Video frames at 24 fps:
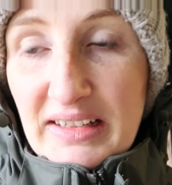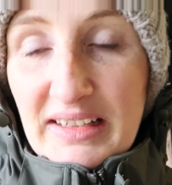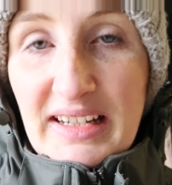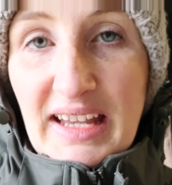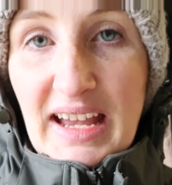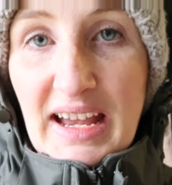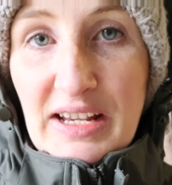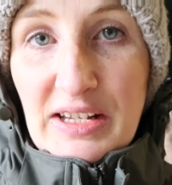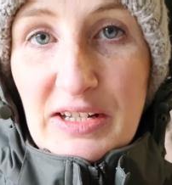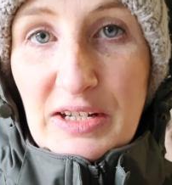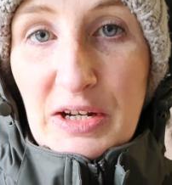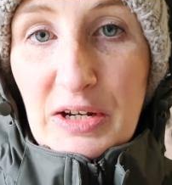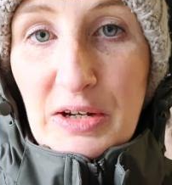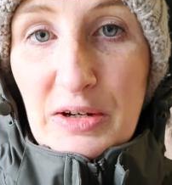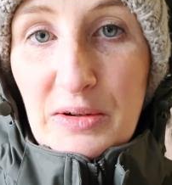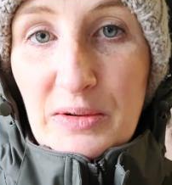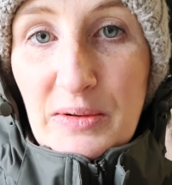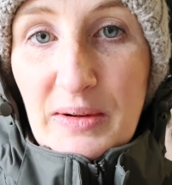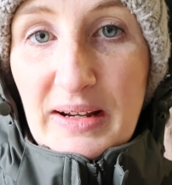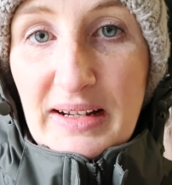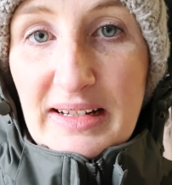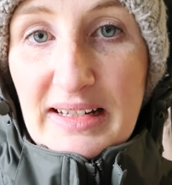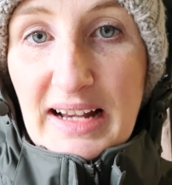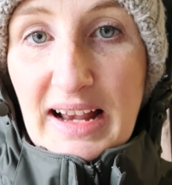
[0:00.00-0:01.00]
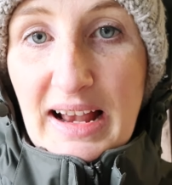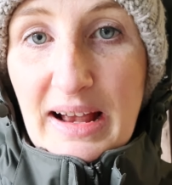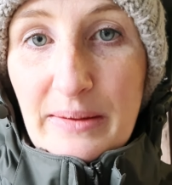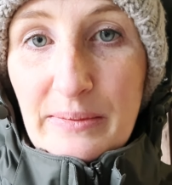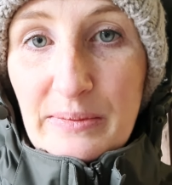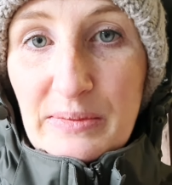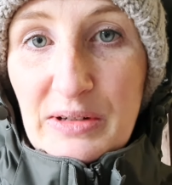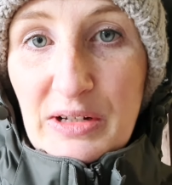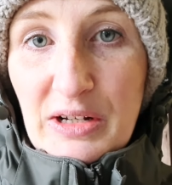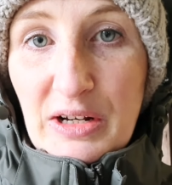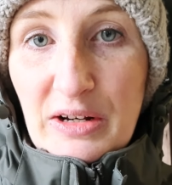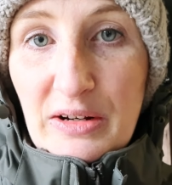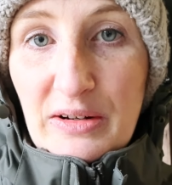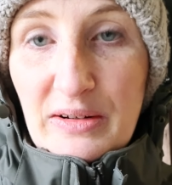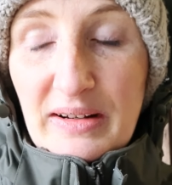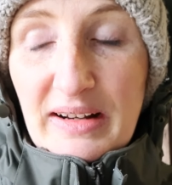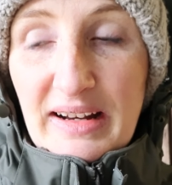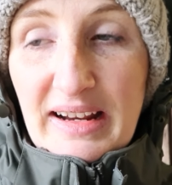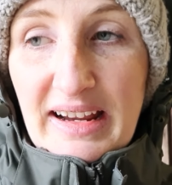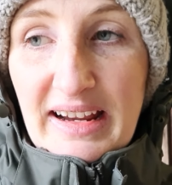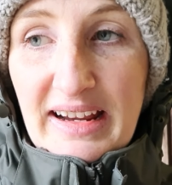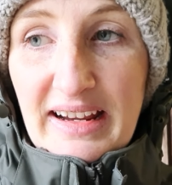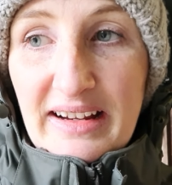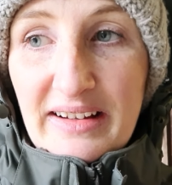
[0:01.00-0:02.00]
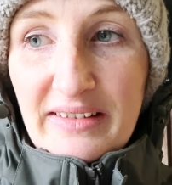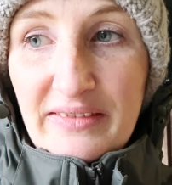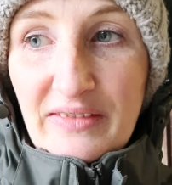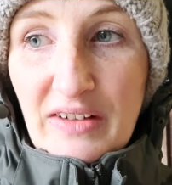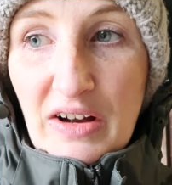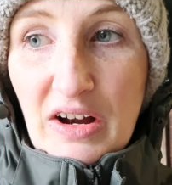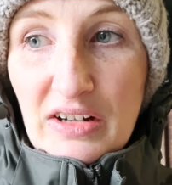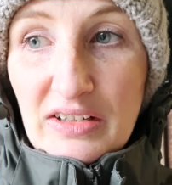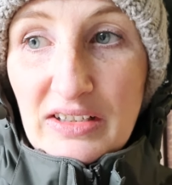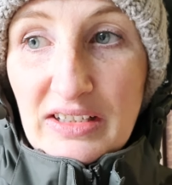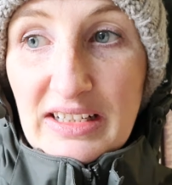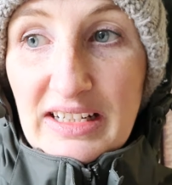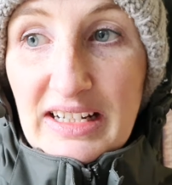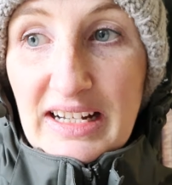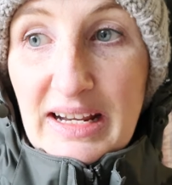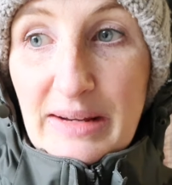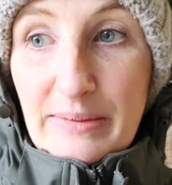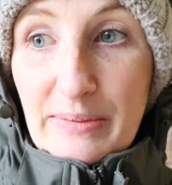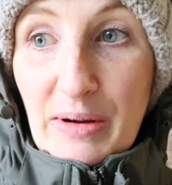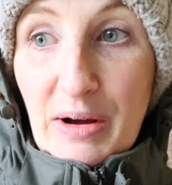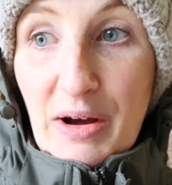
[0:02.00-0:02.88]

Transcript: guess who is absolutely fast asleep?